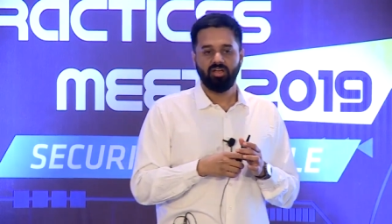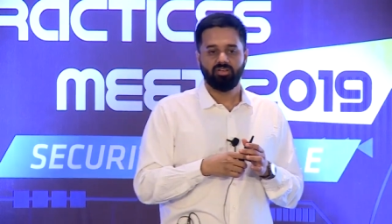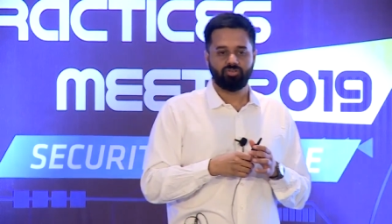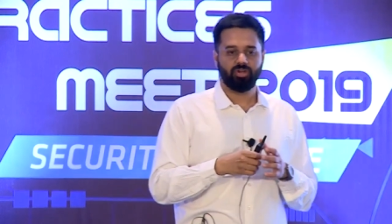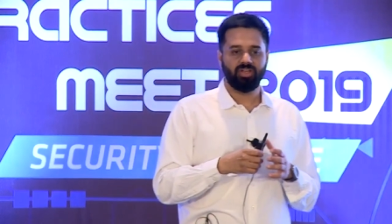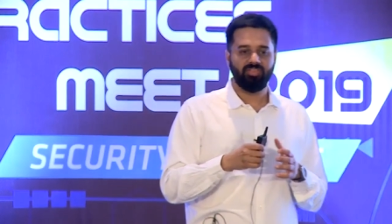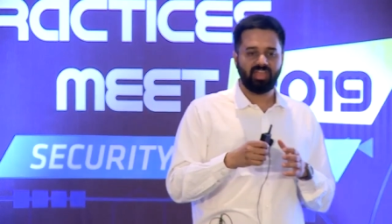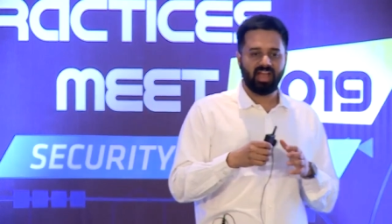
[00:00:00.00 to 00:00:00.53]
So
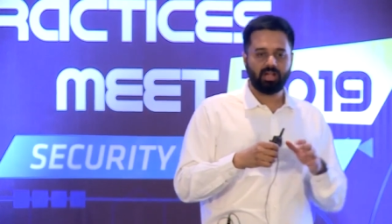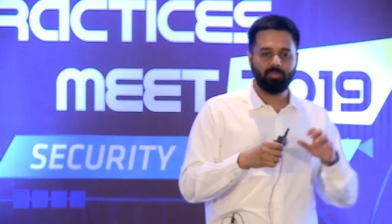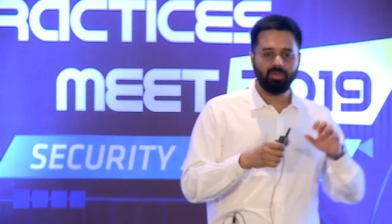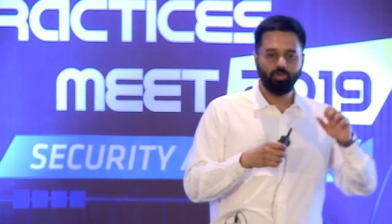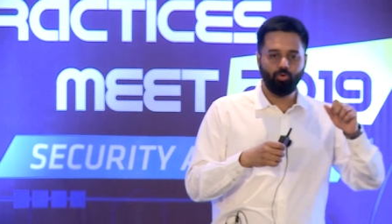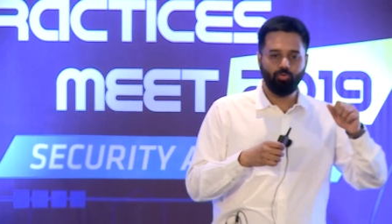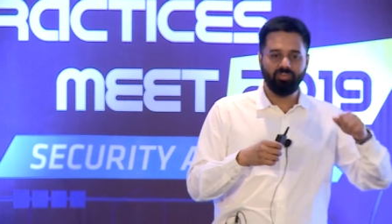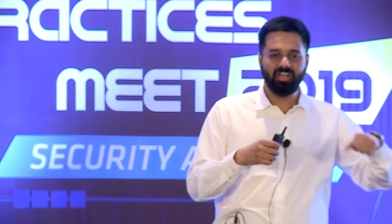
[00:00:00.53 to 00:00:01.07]
in that way,
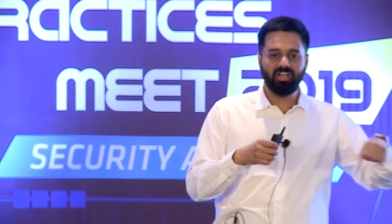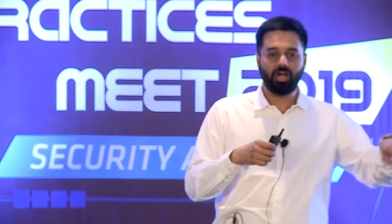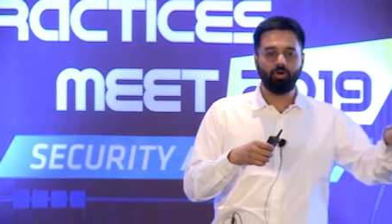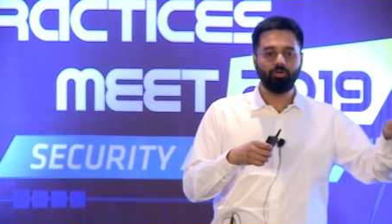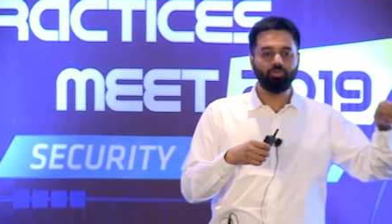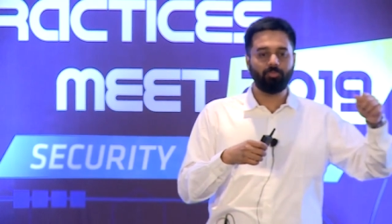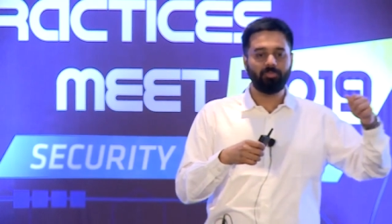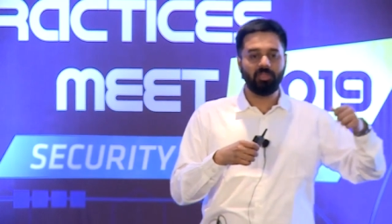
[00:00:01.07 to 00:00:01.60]
you weed
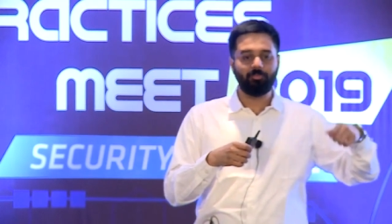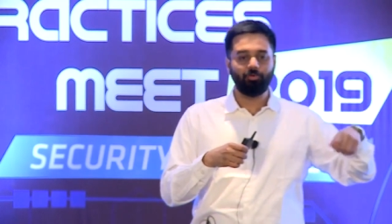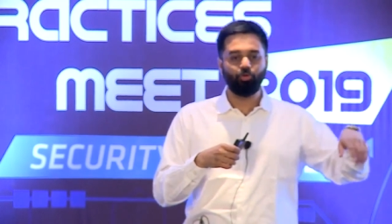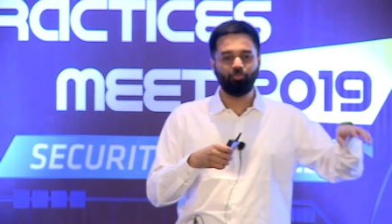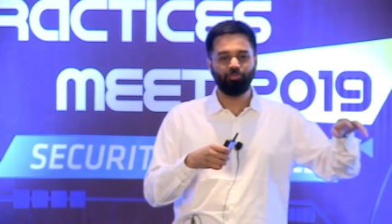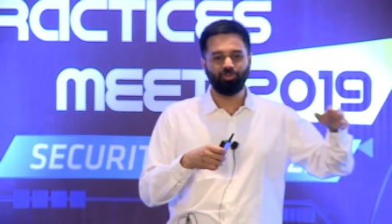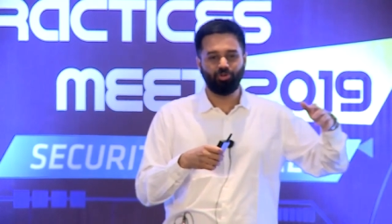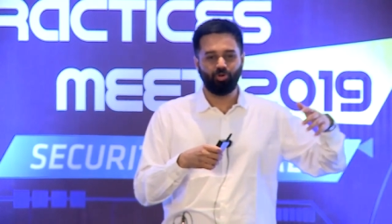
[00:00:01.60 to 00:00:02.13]
out the people
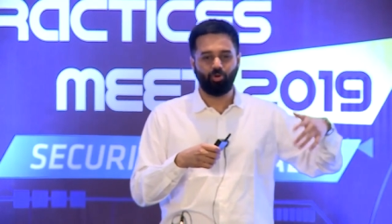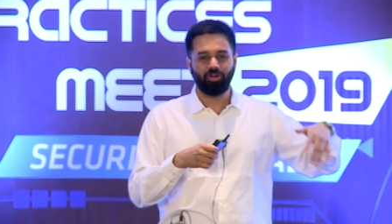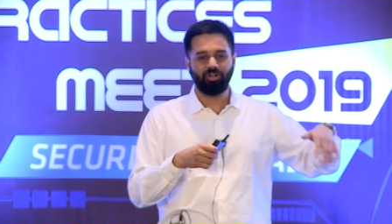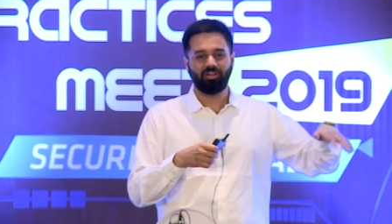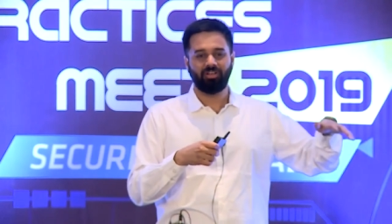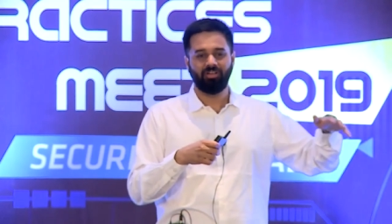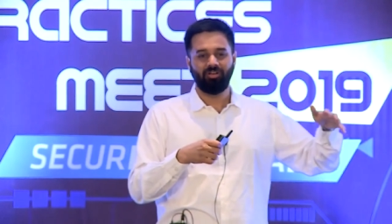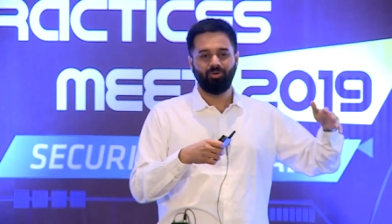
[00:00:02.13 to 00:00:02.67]
who
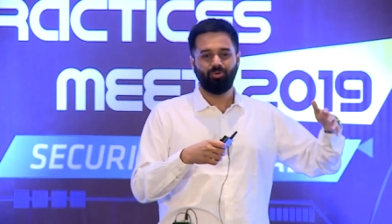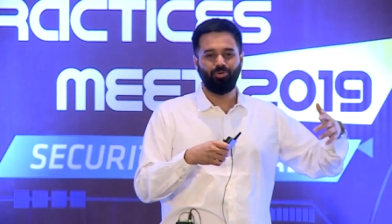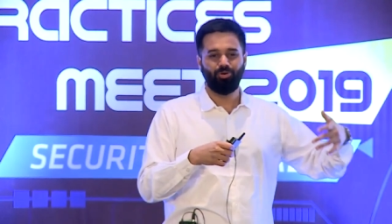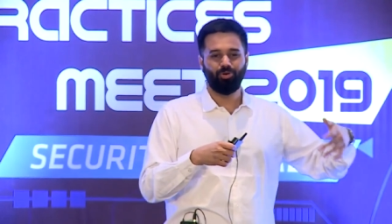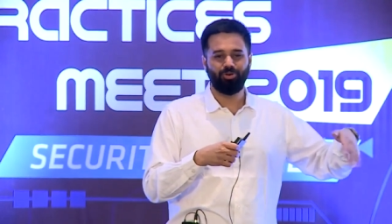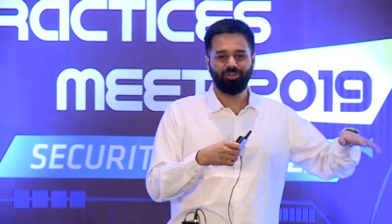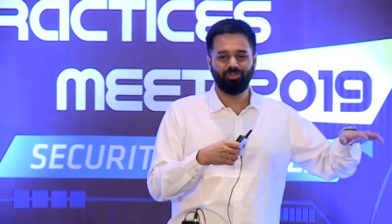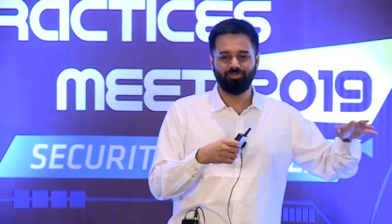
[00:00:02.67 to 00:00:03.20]

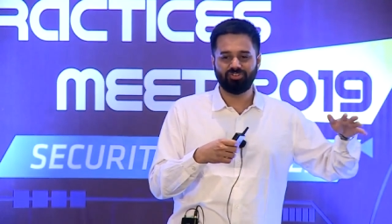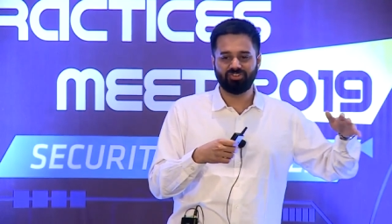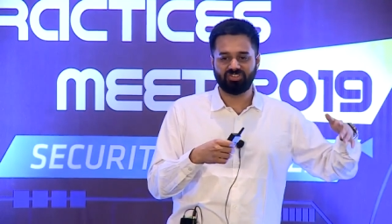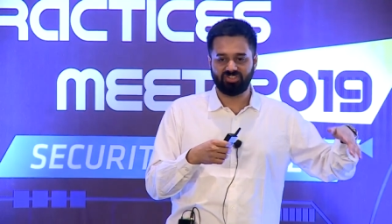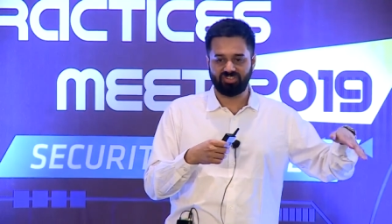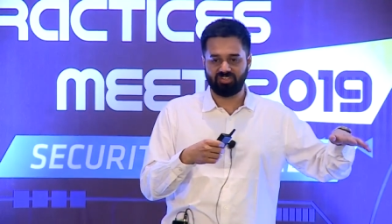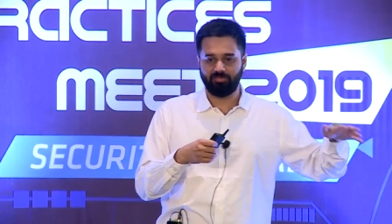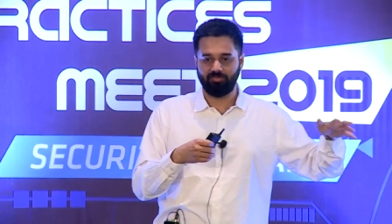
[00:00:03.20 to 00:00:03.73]
don't use your
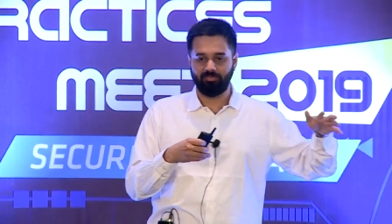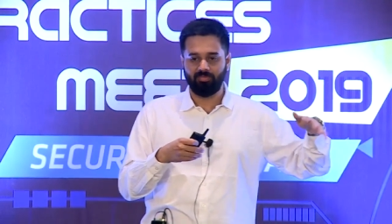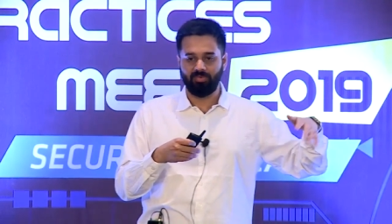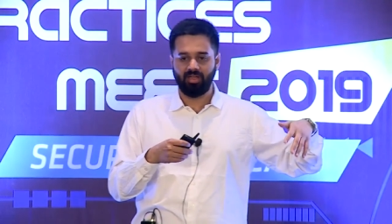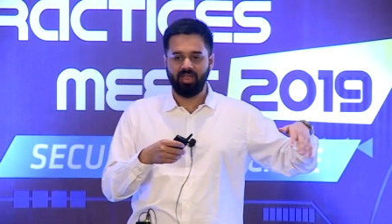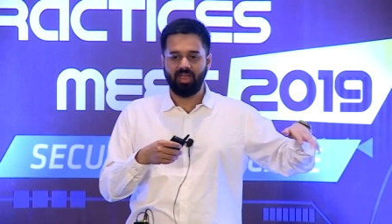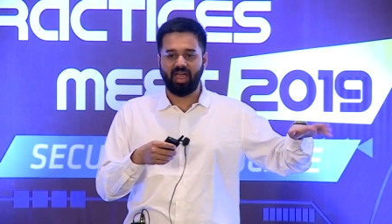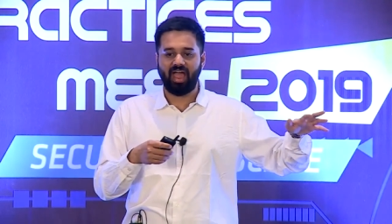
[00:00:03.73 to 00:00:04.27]
system
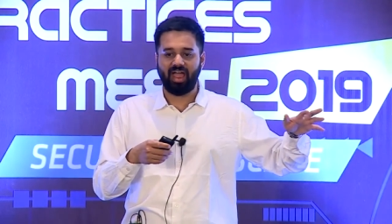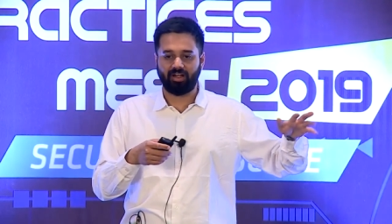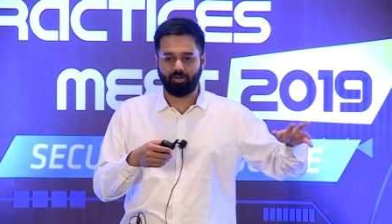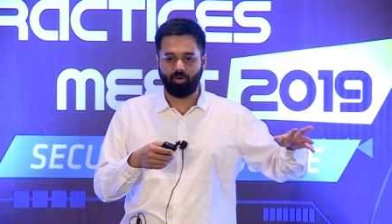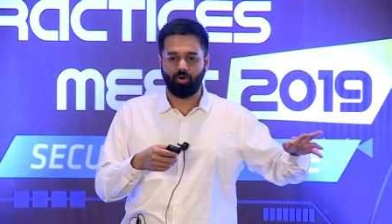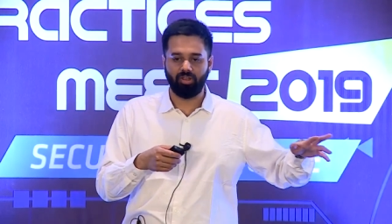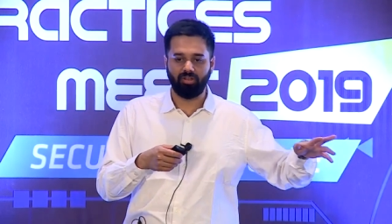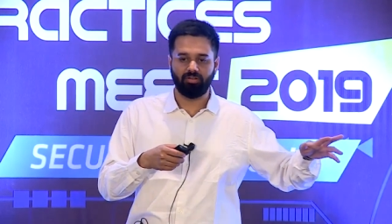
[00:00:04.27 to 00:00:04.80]
at
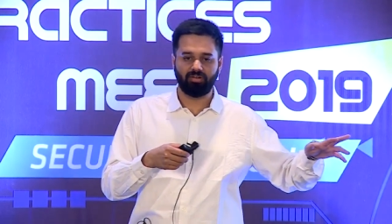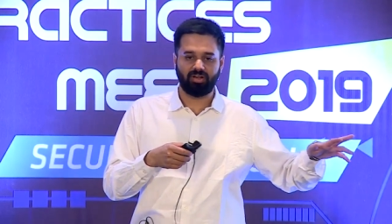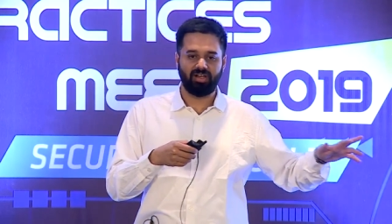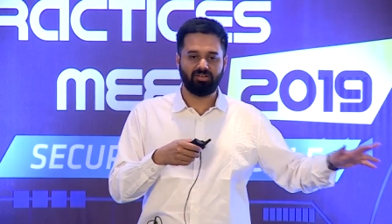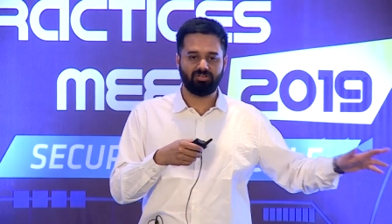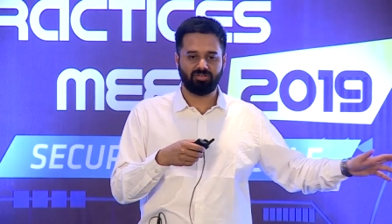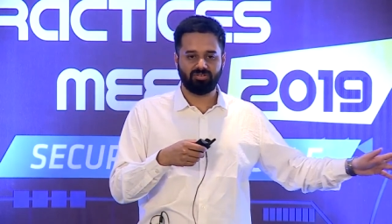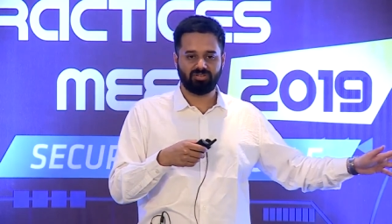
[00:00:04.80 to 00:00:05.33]
all, right?
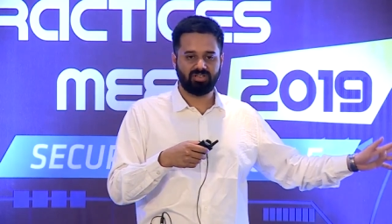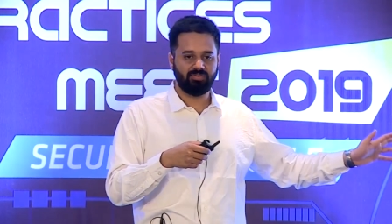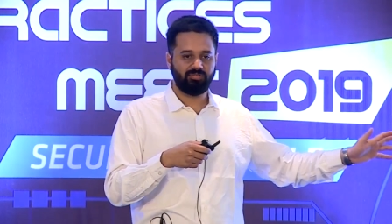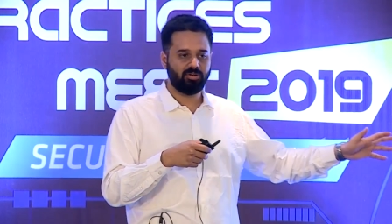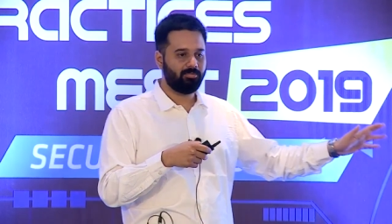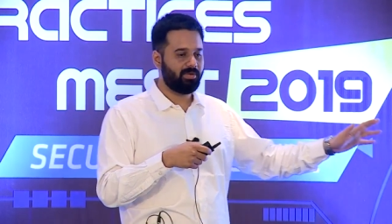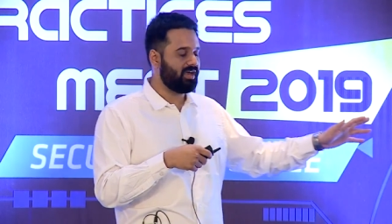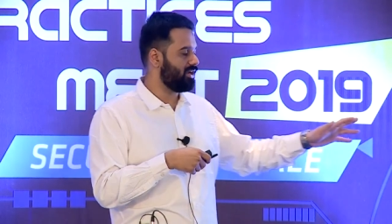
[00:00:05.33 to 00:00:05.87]
So those are
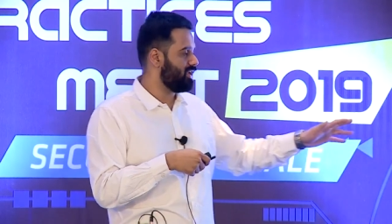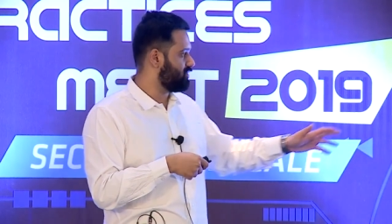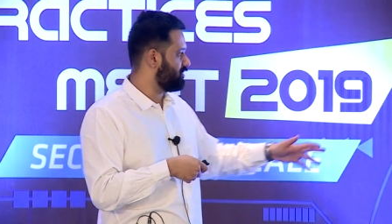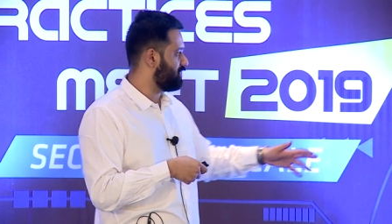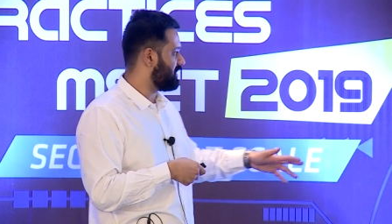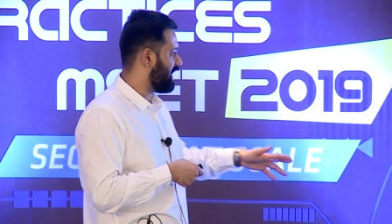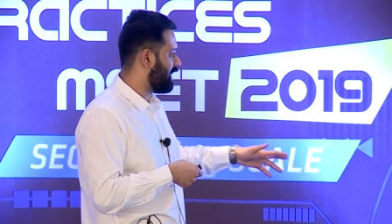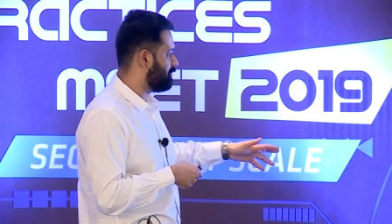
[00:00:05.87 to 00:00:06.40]
different migration
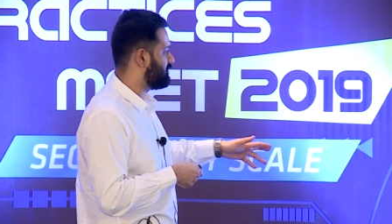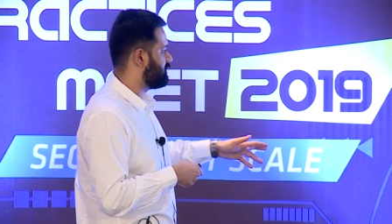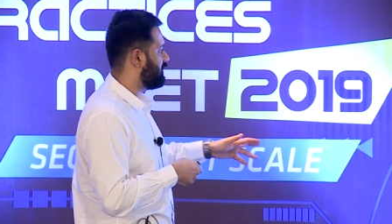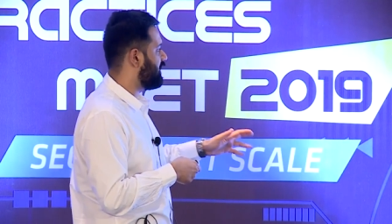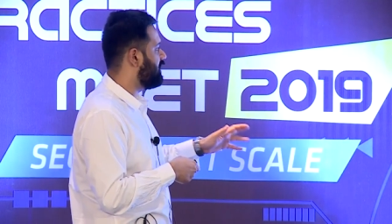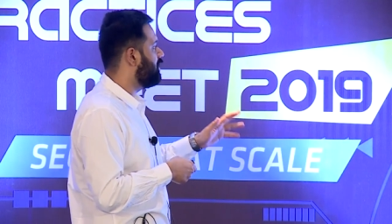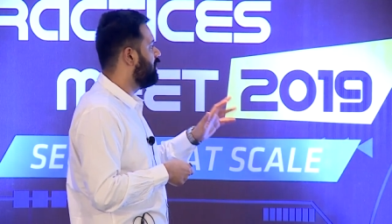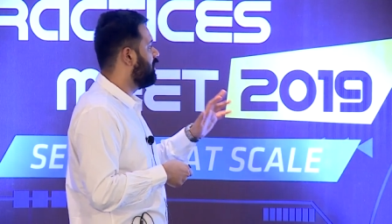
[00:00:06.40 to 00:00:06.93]
types,
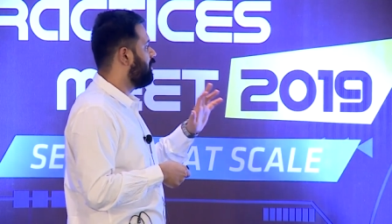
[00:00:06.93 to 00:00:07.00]
right?